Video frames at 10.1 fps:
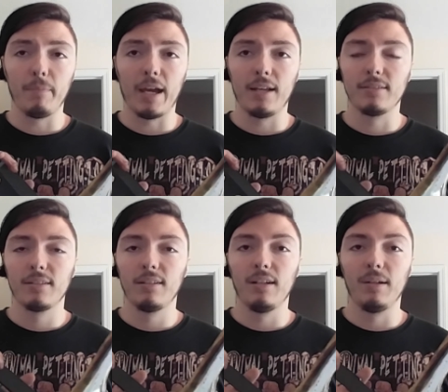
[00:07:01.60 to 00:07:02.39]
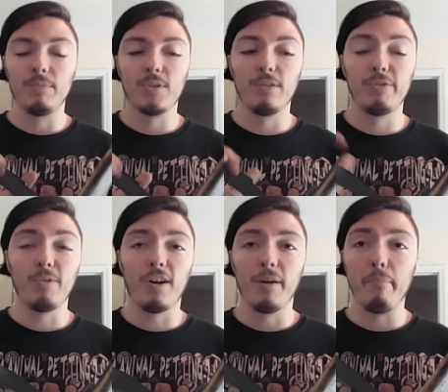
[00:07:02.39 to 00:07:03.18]
mask. So if
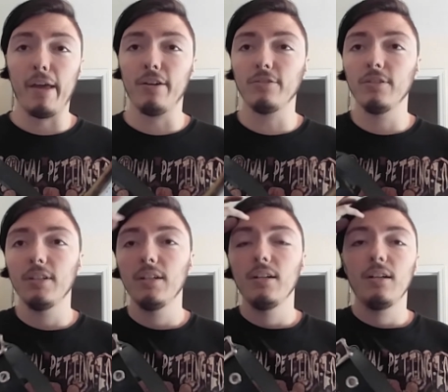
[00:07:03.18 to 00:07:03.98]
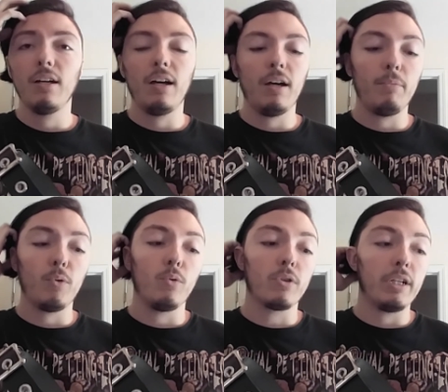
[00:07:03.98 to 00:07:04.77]
you are a male
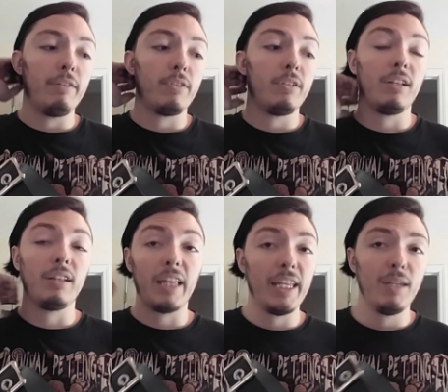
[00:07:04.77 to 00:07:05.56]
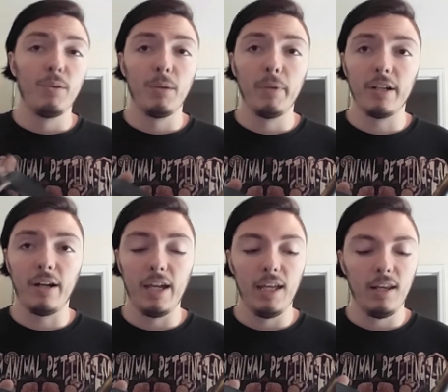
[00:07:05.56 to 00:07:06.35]
or even a lady with a bigger
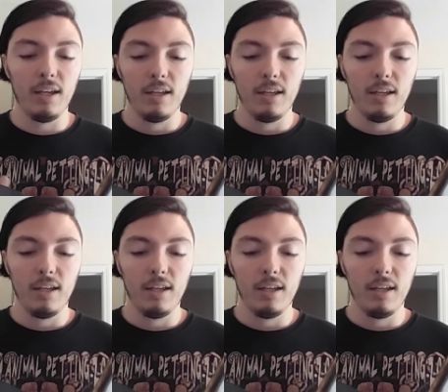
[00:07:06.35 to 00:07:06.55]
head,